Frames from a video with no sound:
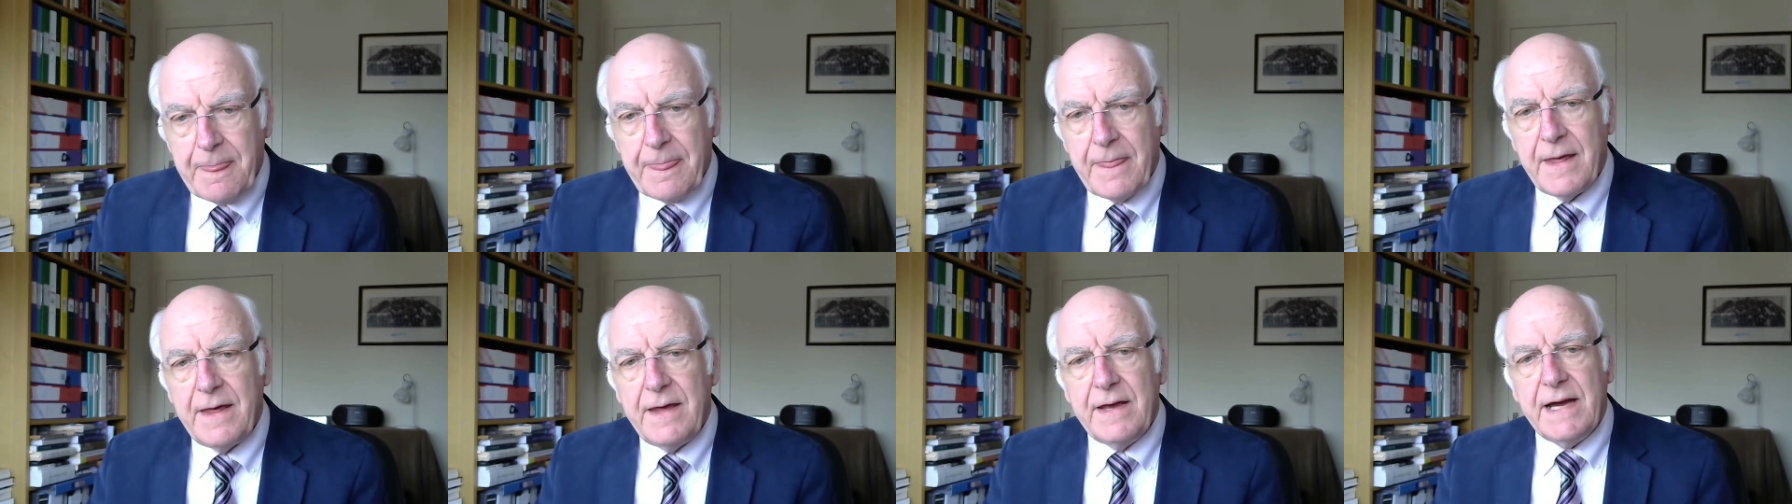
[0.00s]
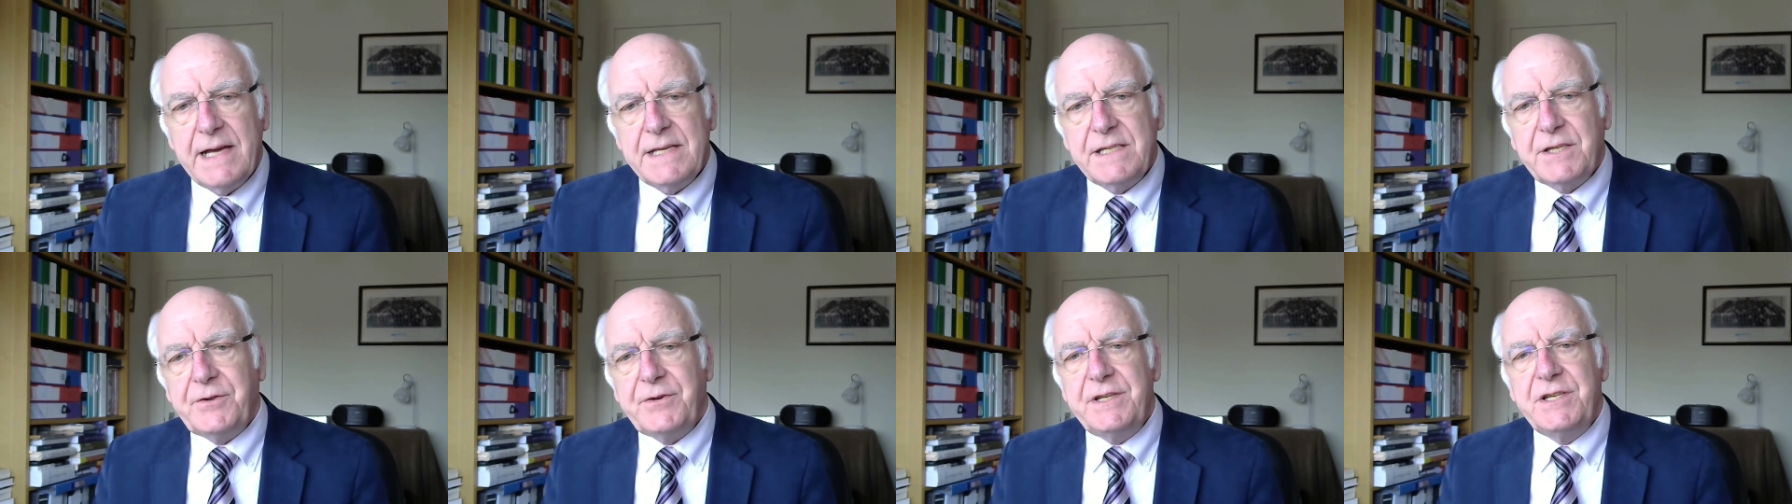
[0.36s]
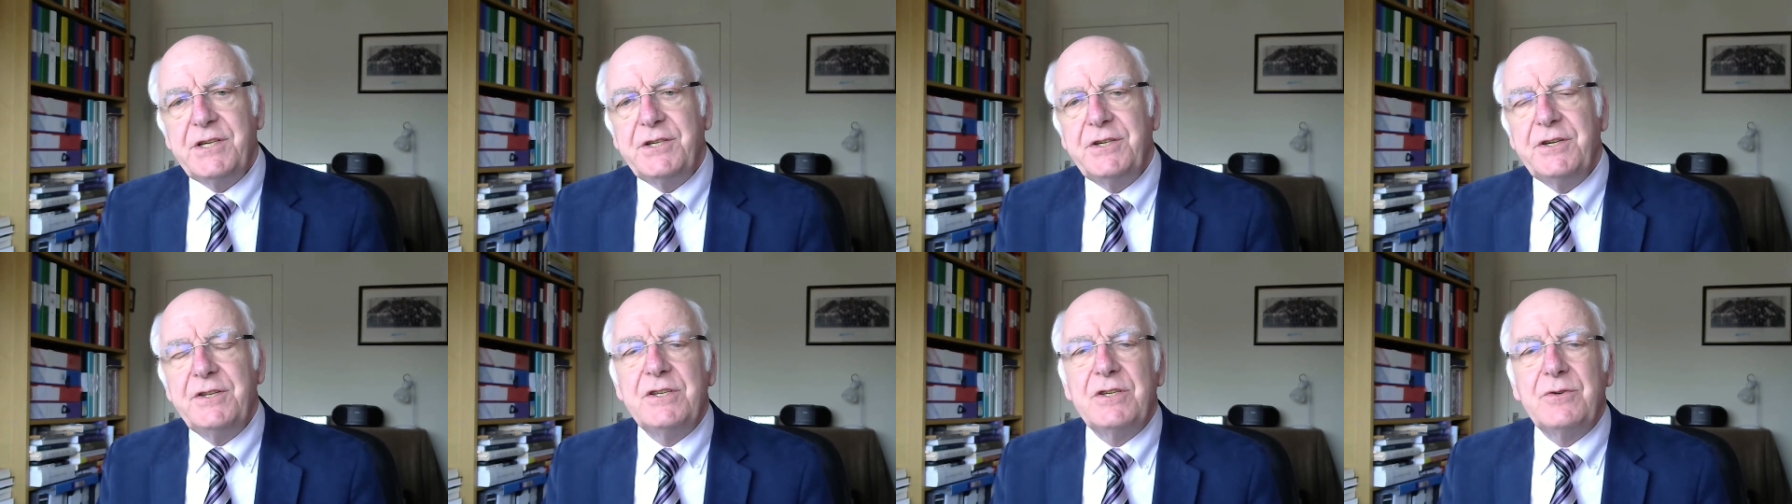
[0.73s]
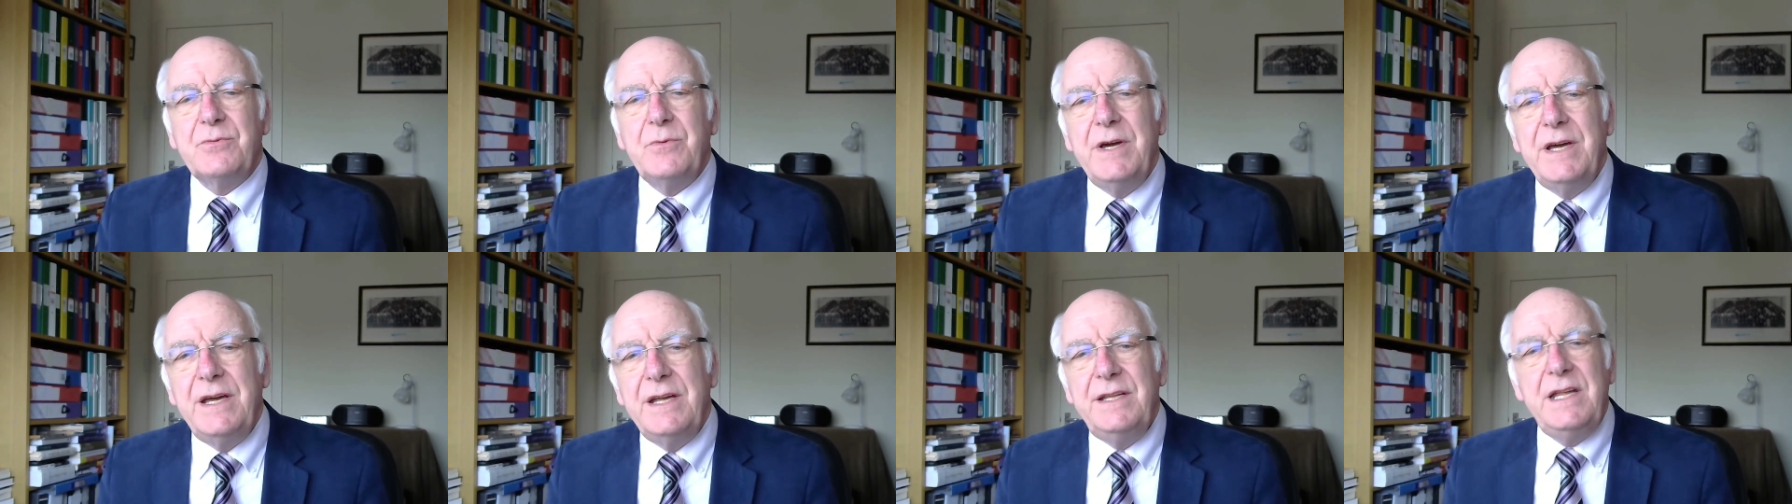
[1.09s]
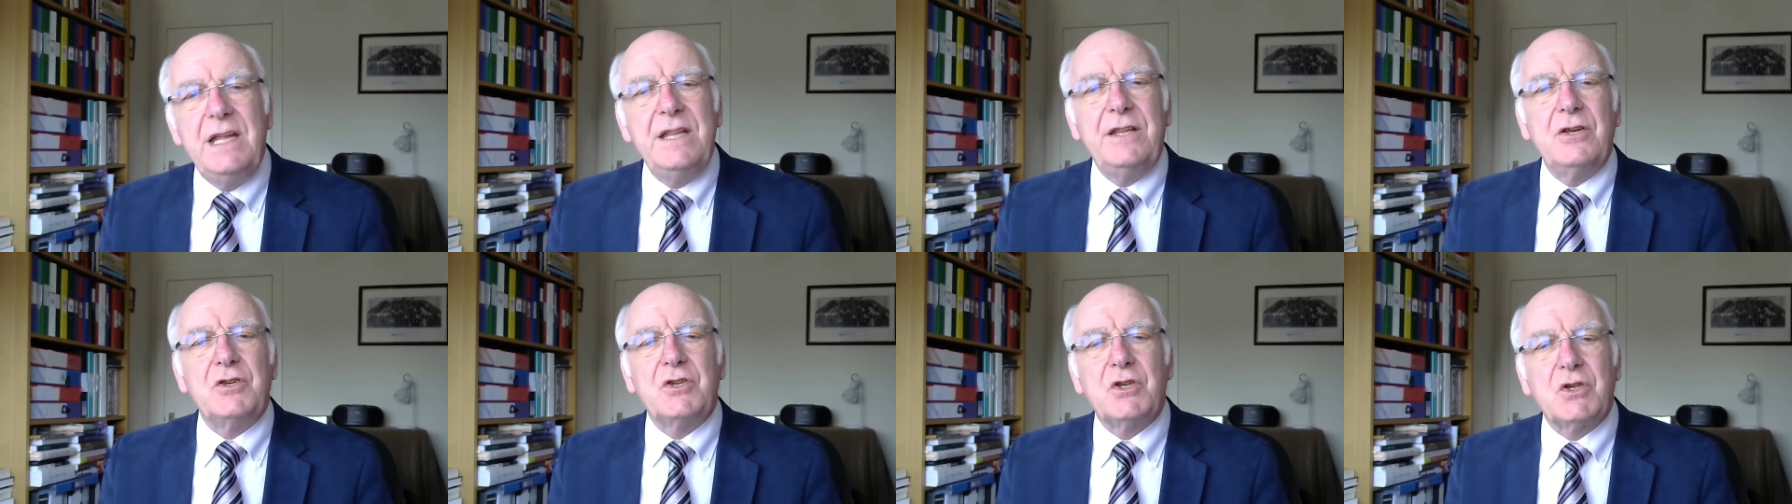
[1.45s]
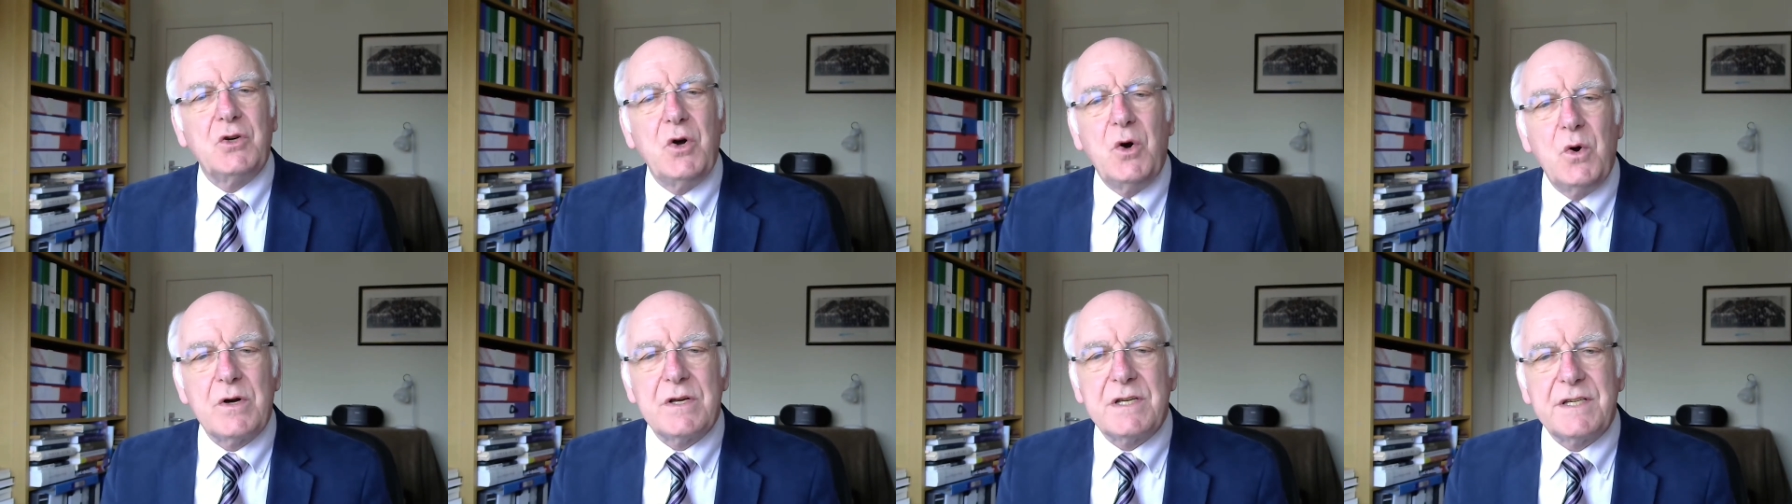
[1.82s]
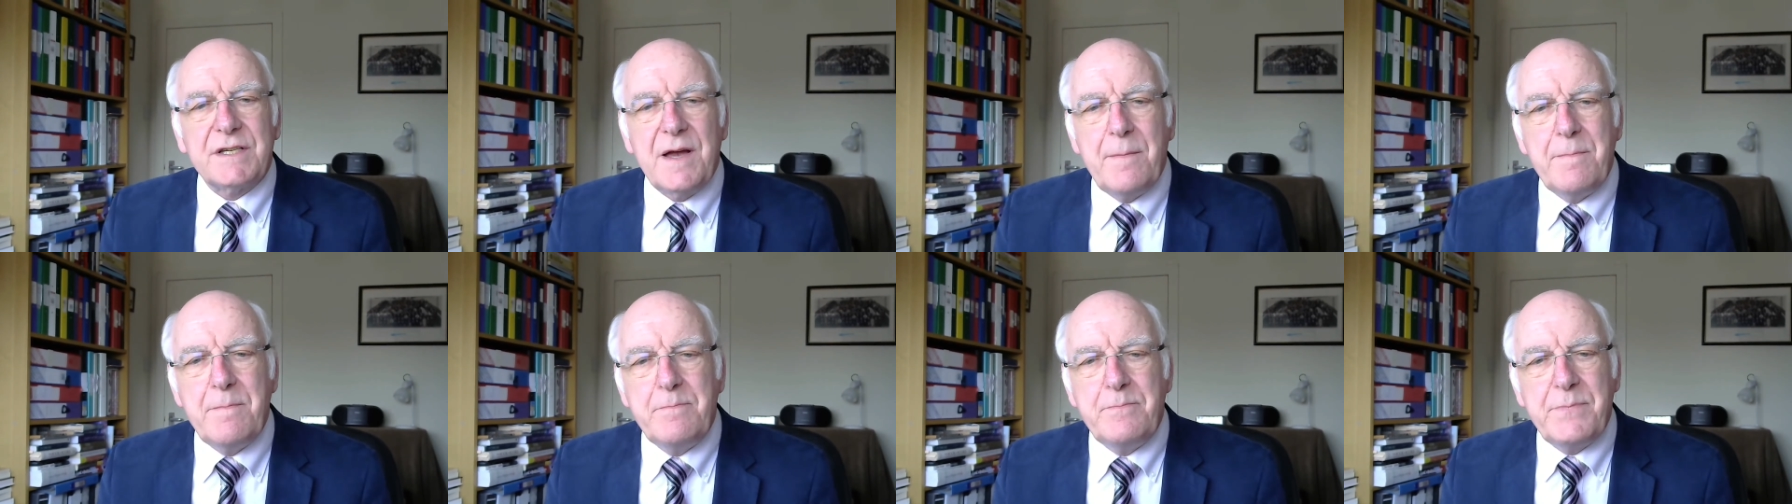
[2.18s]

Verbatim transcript: As Christians, we need to score some